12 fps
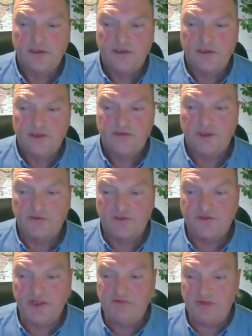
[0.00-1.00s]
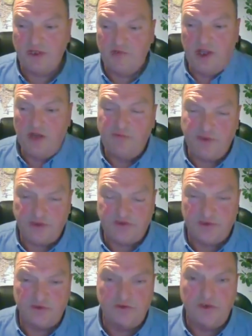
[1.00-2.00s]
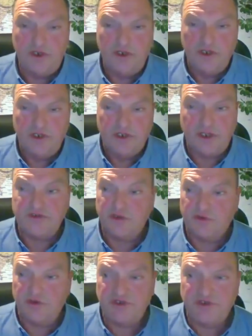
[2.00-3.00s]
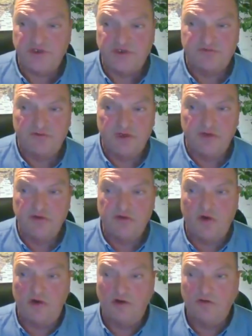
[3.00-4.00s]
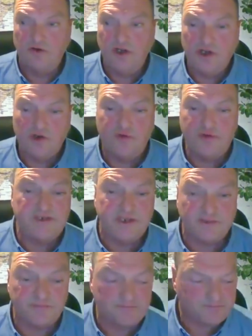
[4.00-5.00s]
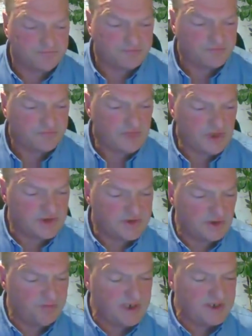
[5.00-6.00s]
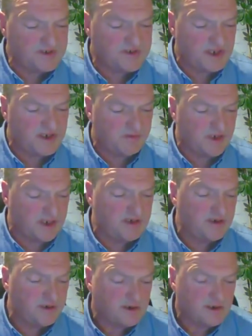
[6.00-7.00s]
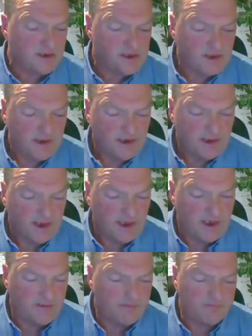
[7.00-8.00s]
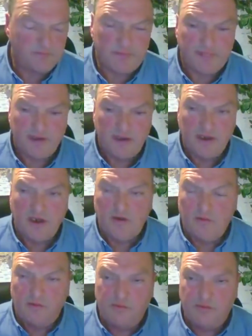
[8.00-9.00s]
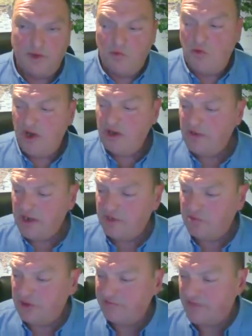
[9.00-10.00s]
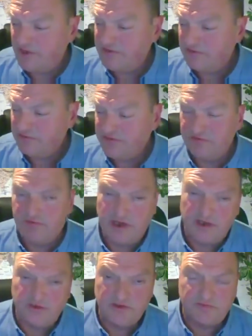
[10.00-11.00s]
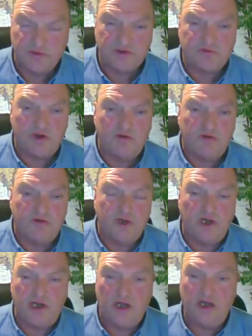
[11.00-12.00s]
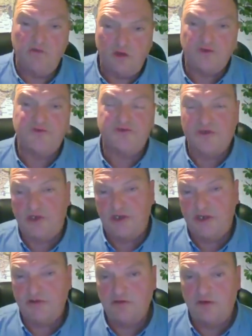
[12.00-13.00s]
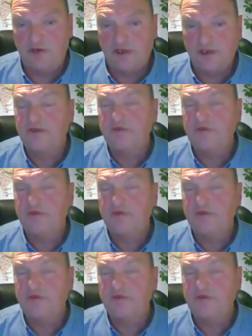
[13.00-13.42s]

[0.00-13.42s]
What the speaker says: So this evening, I'm hoping to get some questions from you on quitting. So please send them in. But why am I qualified to write those books? Well, I was an alcoholic.